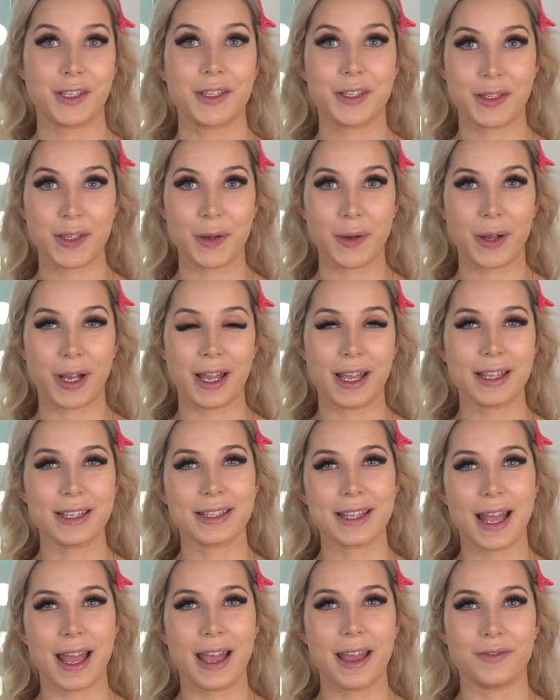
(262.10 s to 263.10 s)
So
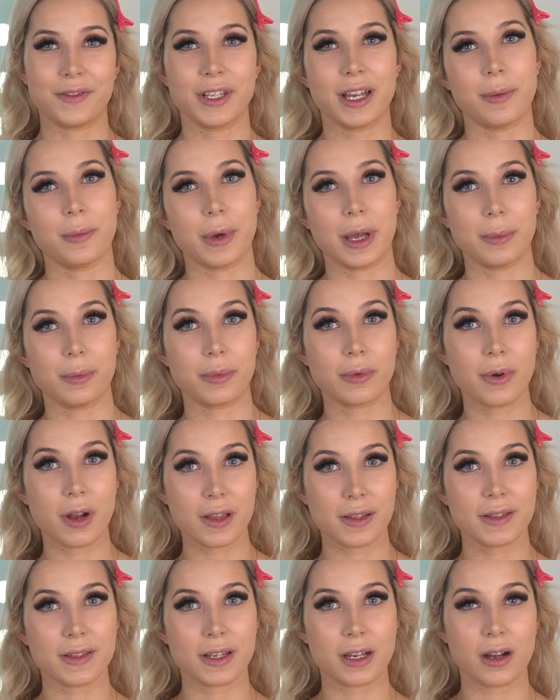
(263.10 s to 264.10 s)
guys, I have done my
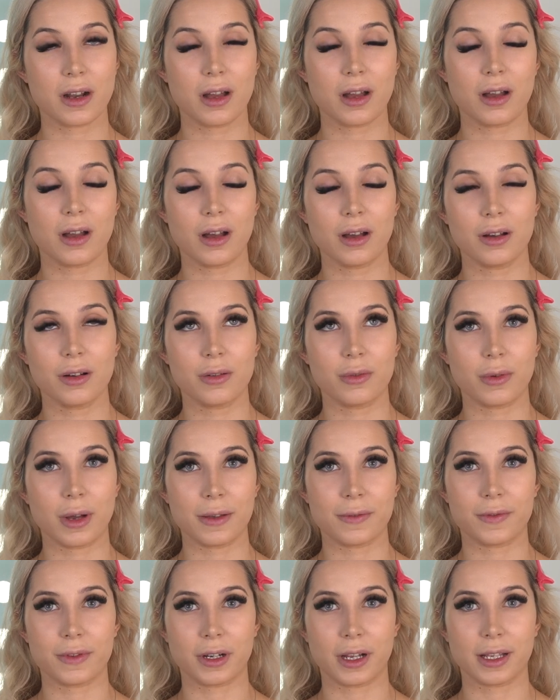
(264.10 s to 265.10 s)
bronzer. Oh, I
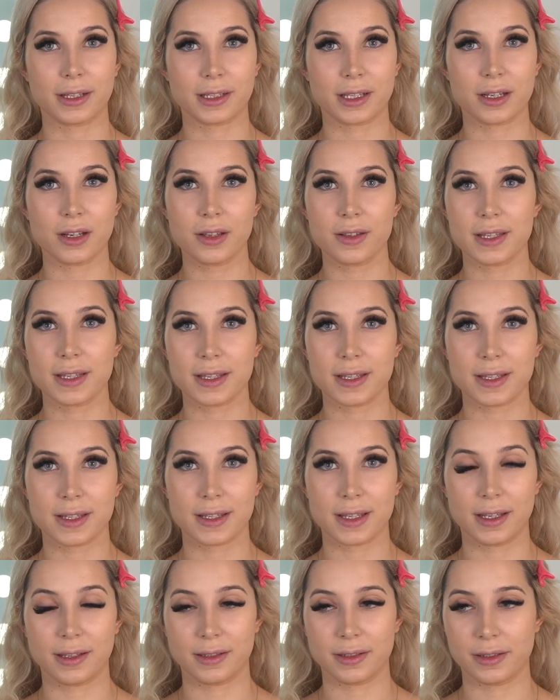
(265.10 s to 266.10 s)
forgot
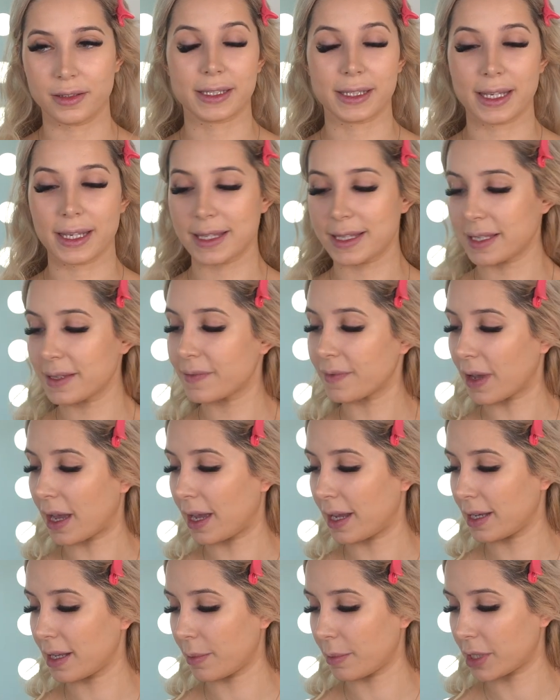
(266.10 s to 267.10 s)
concealer. It's
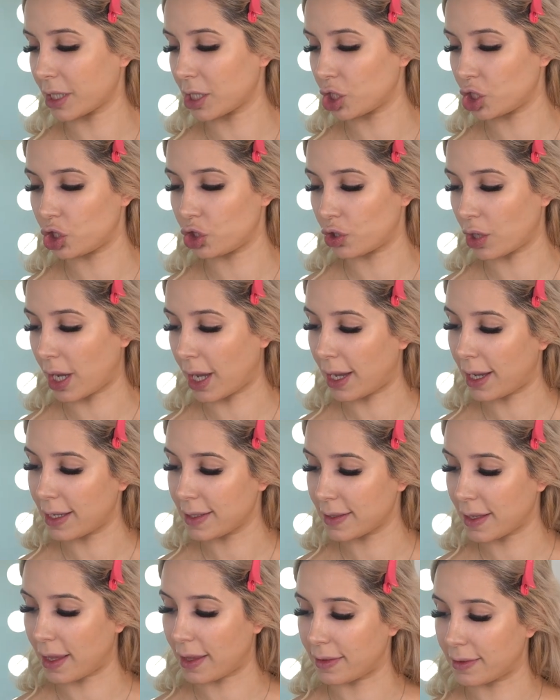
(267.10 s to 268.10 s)
fine, I'm gonna do
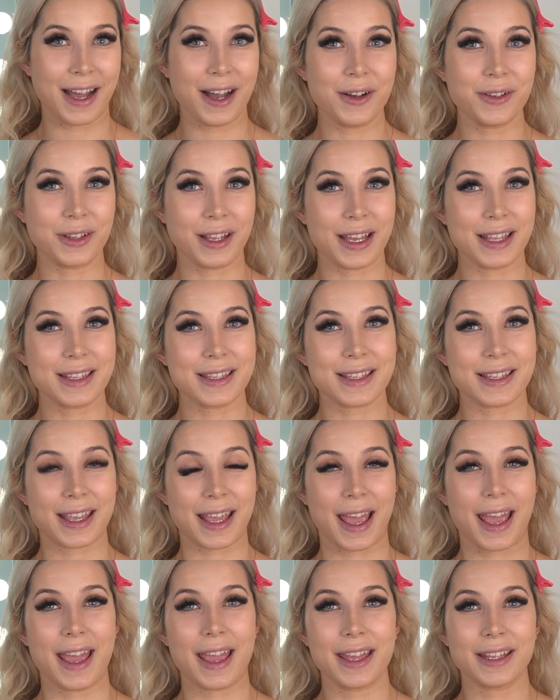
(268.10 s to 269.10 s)
eyes. And now let's
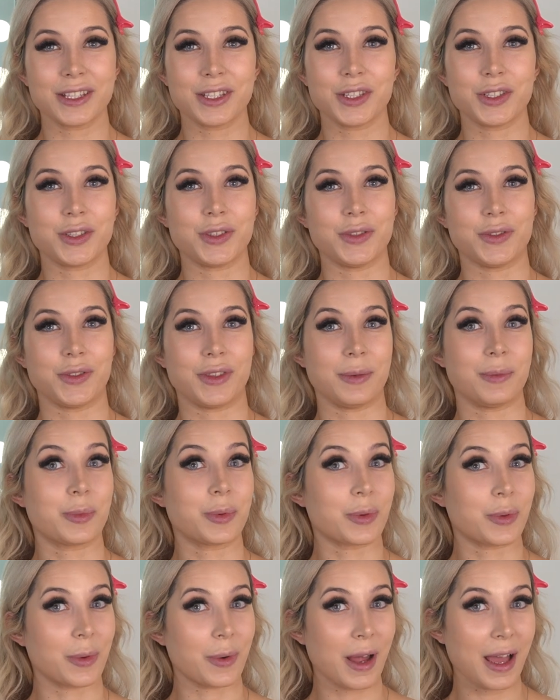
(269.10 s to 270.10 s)
get to the
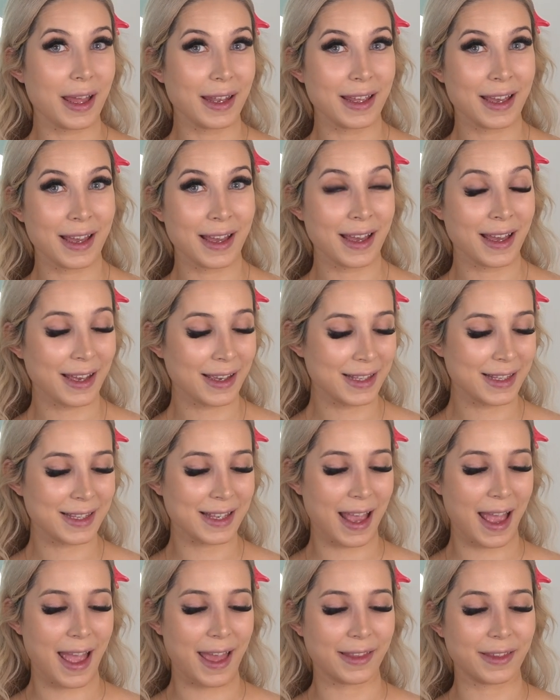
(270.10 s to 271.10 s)
product.
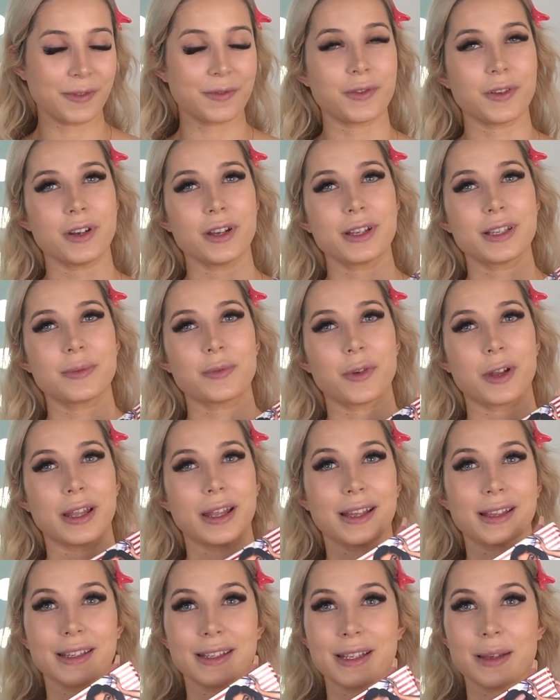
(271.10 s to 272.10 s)
And the first
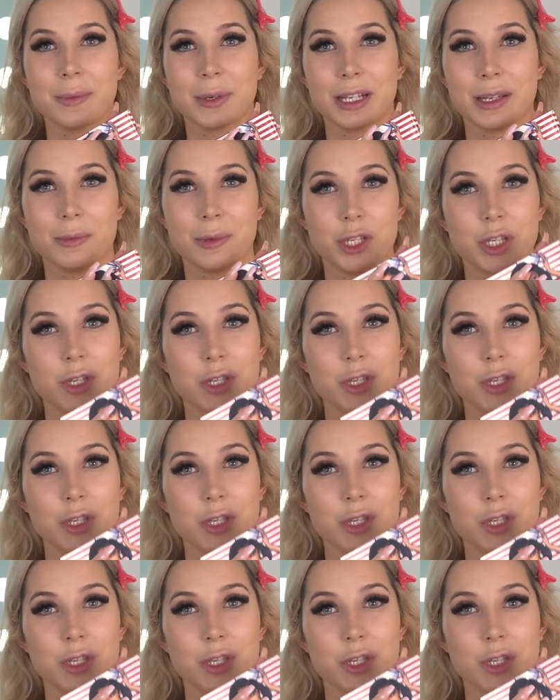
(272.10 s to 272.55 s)
product that I'm gonna be